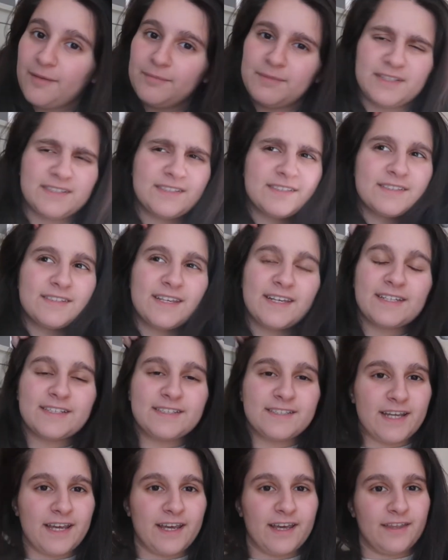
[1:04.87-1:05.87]
This is like
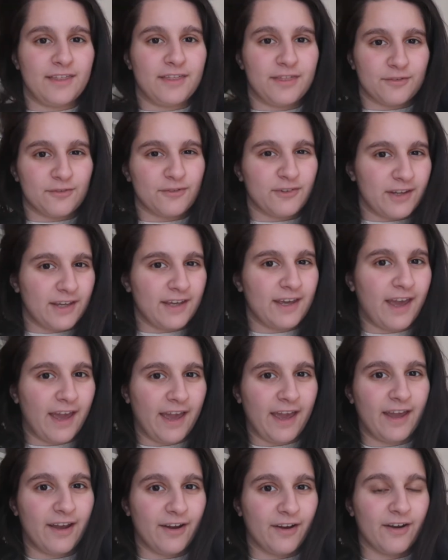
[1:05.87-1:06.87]
day 3
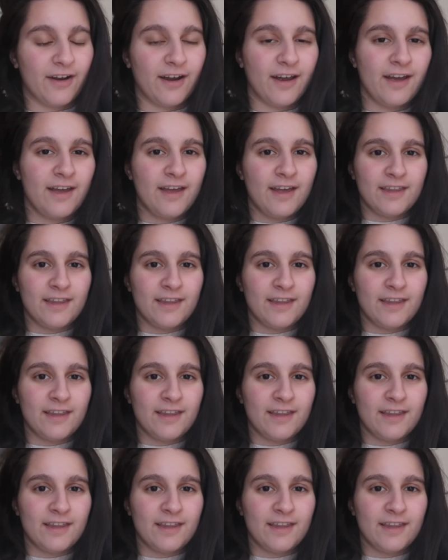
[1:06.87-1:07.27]
hair